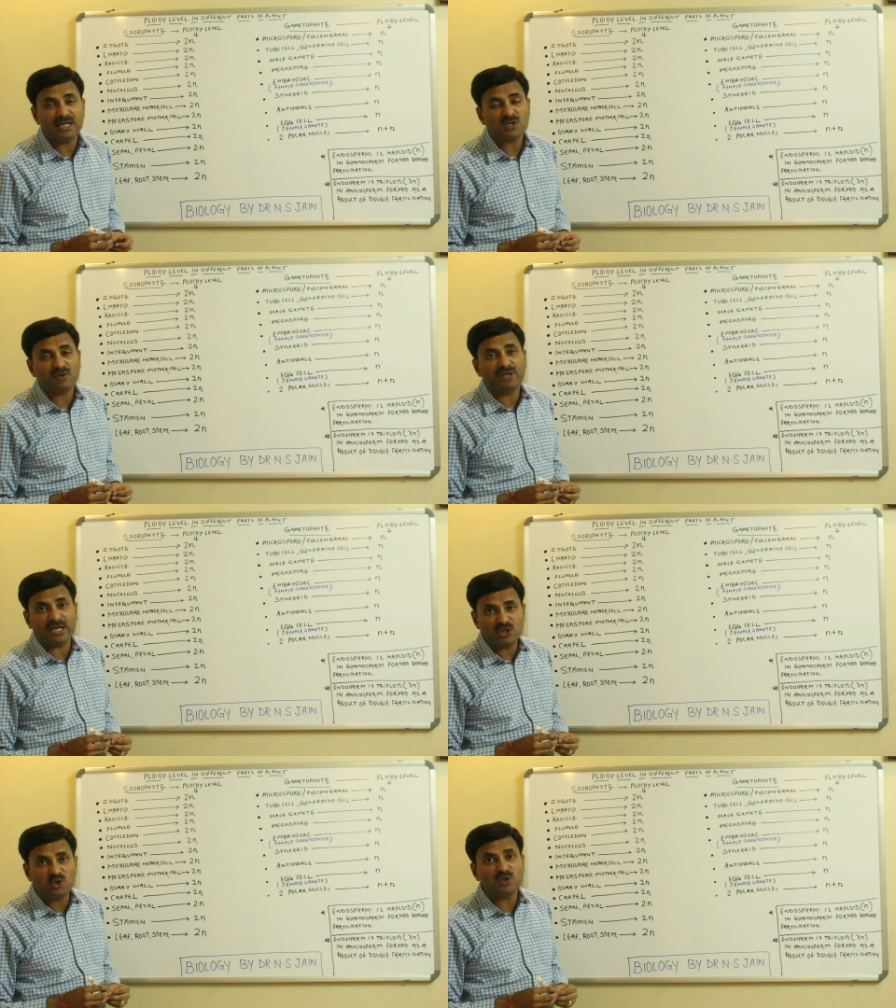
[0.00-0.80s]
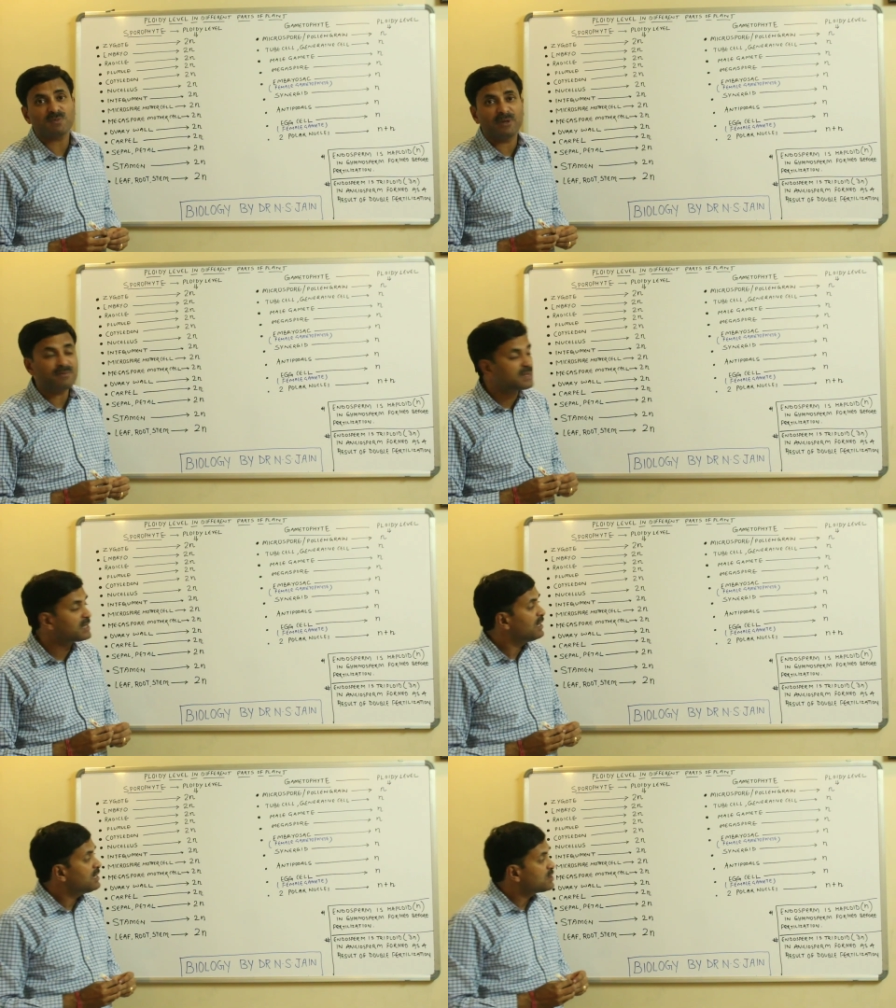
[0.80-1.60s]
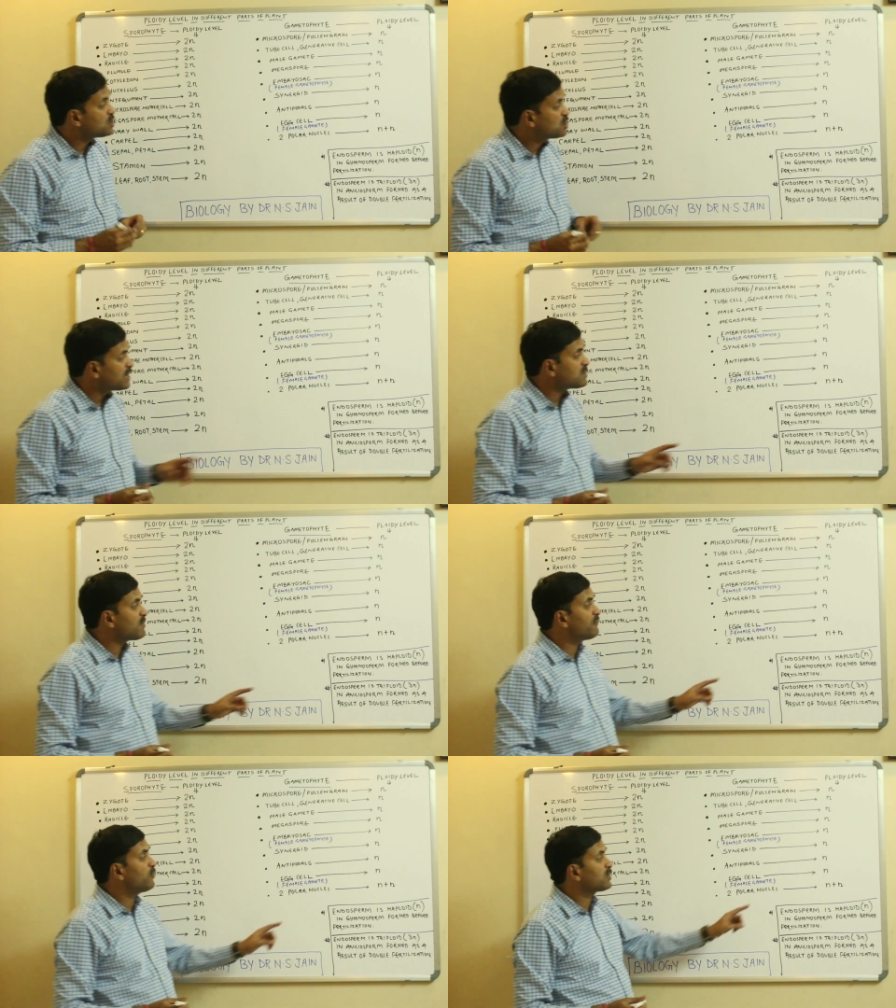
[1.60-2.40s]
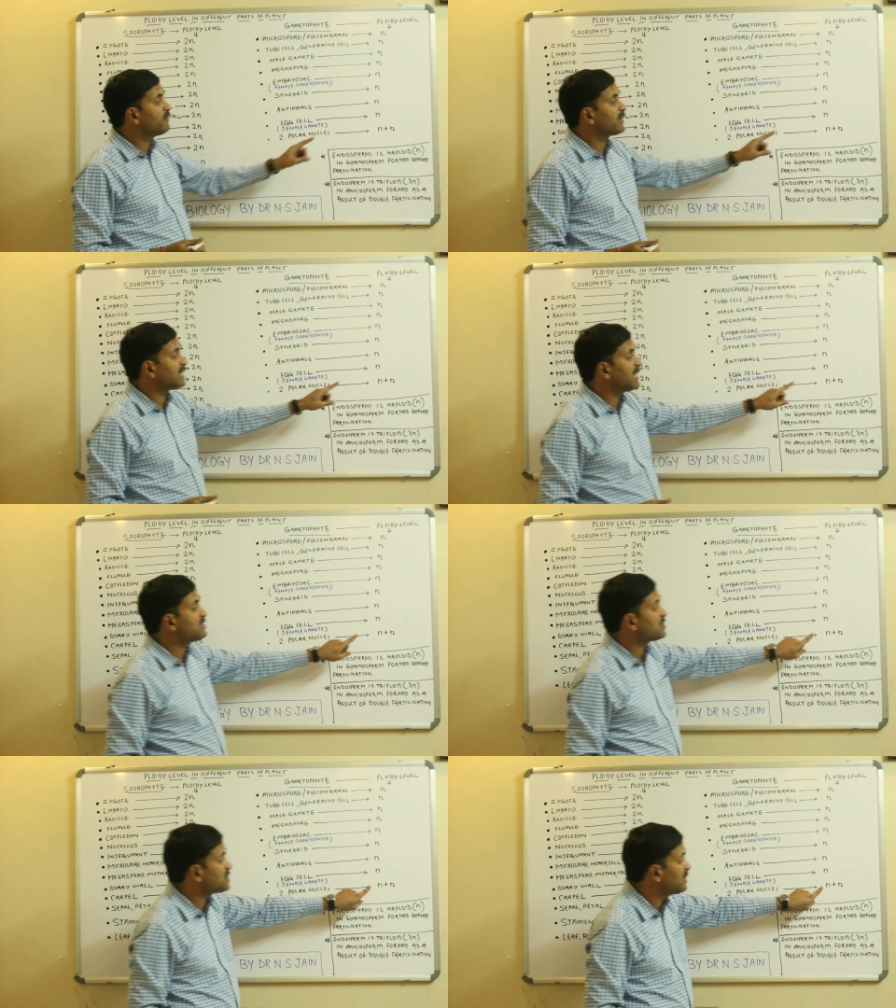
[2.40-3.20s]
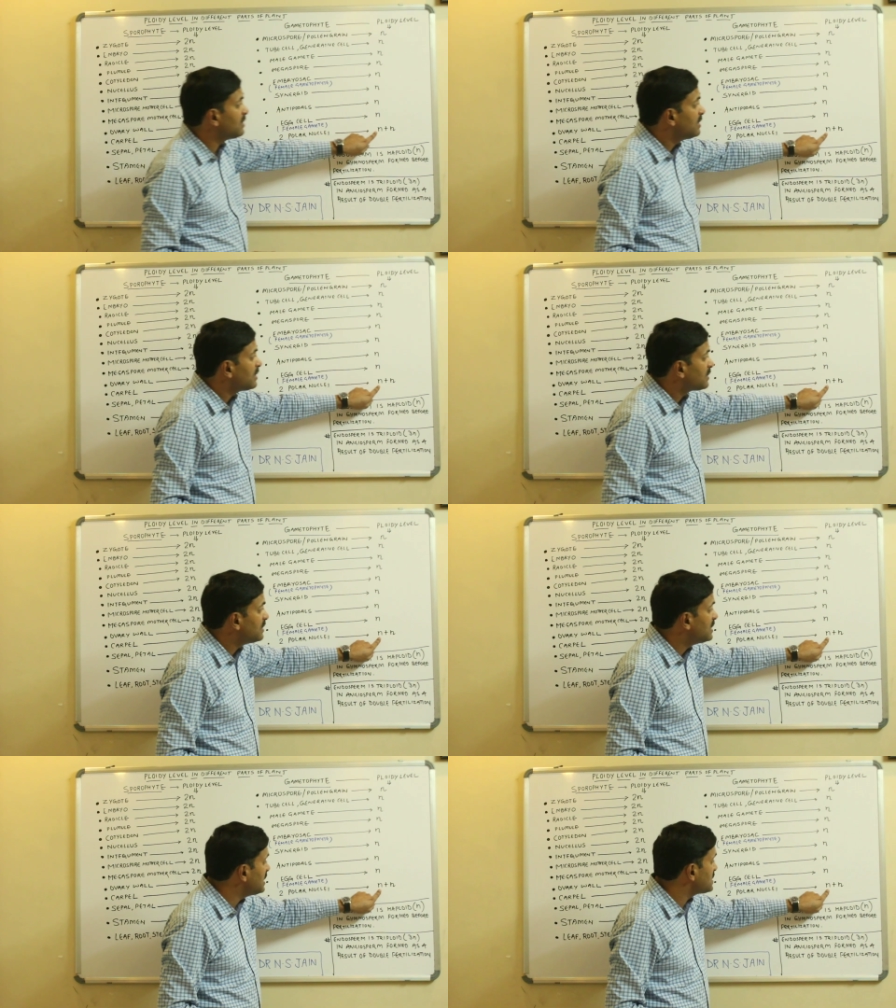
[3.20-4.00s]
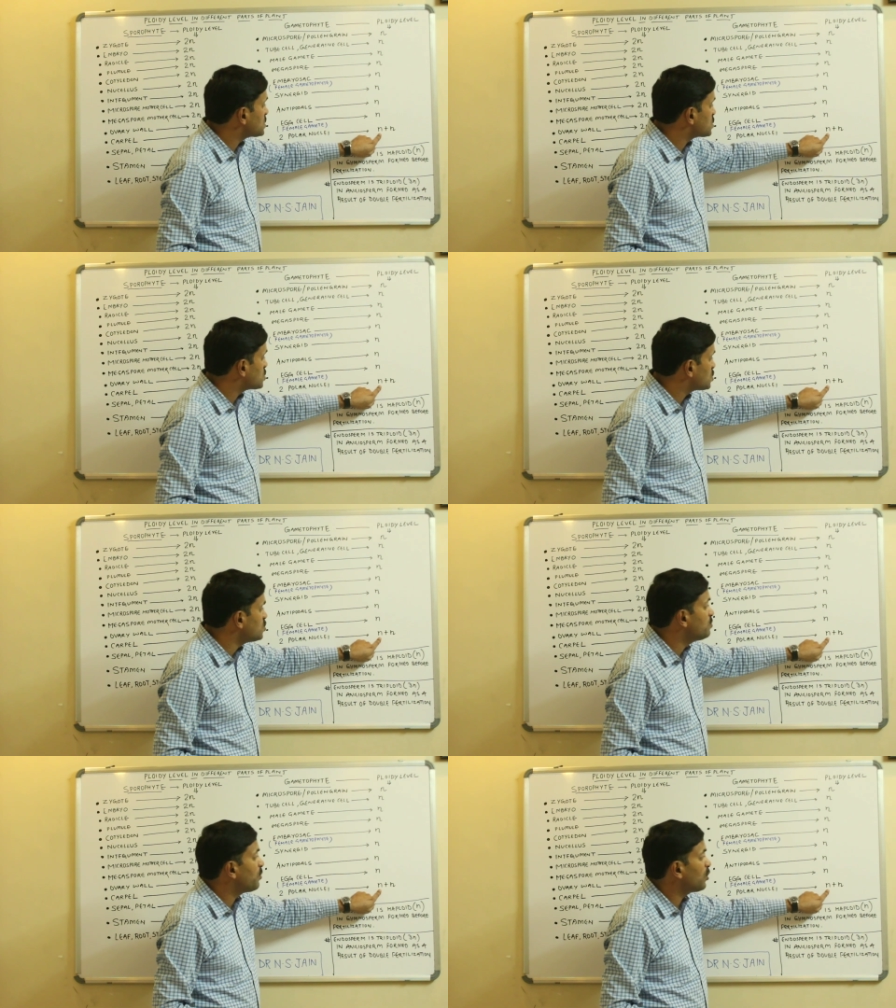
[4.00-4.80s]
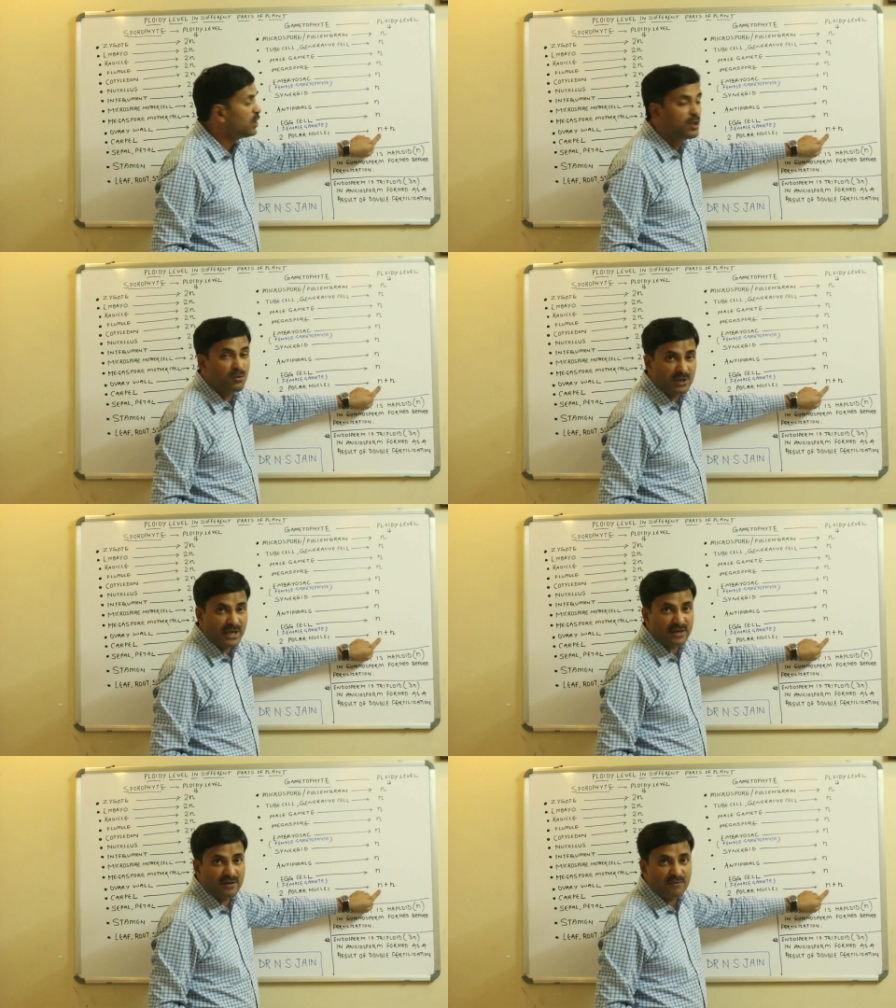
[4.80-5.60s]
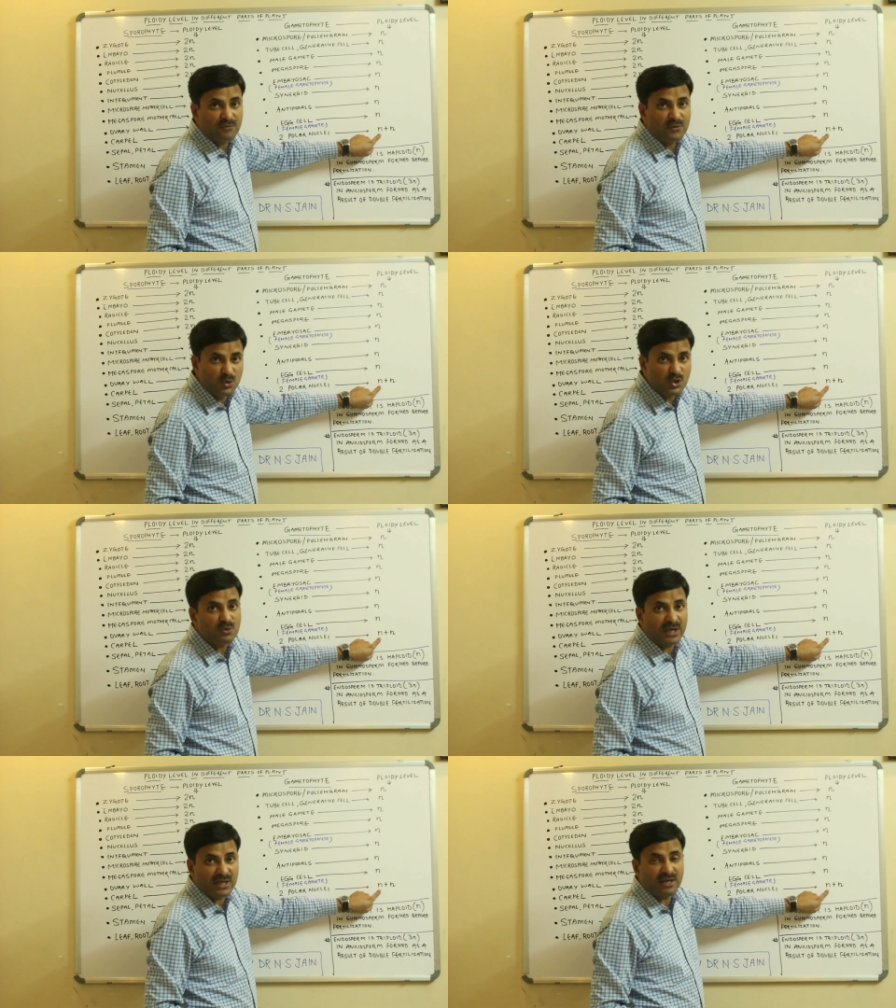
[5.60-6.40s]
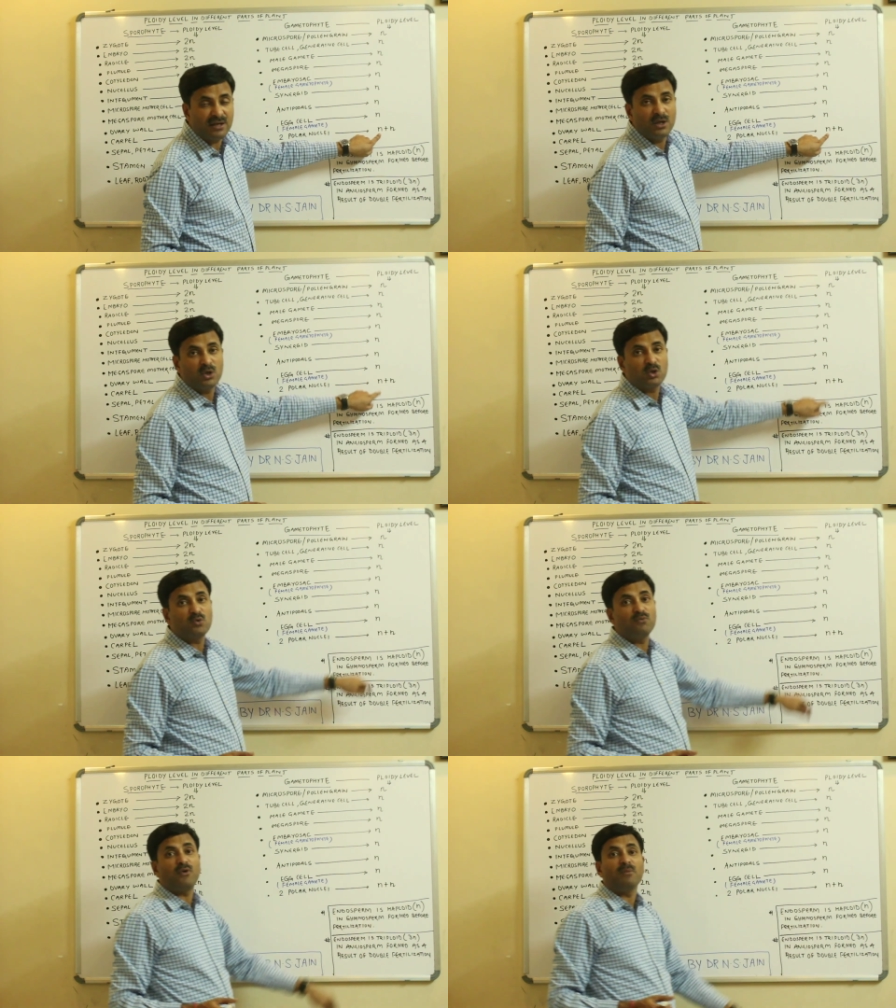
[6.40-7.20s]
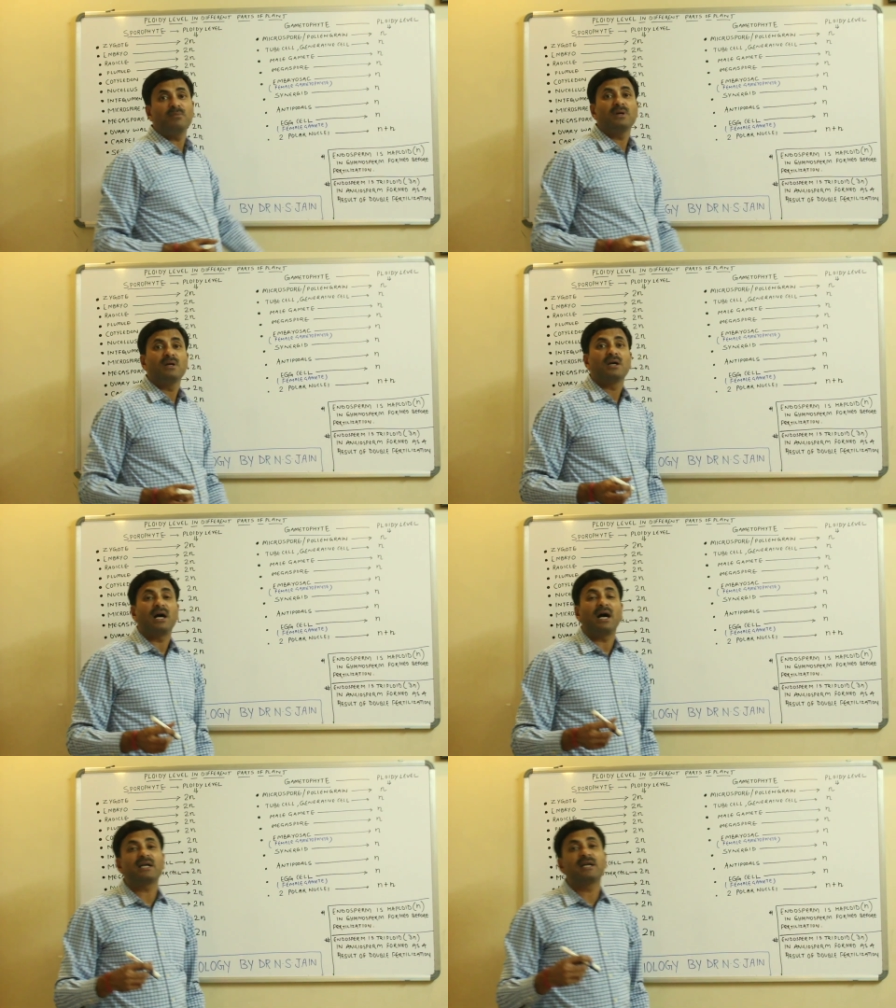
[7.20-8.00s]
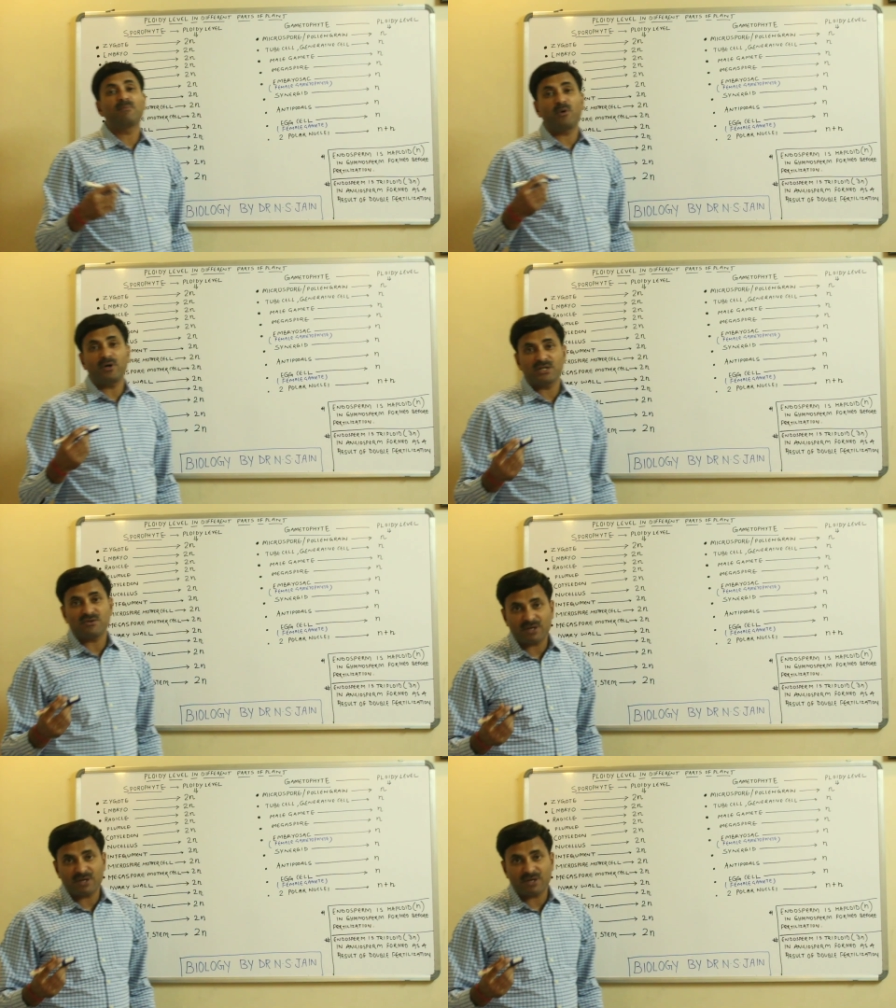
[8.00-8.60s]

case of the angiosperms, just before the fertilization, these two polar nuclei fuse together to form a diploid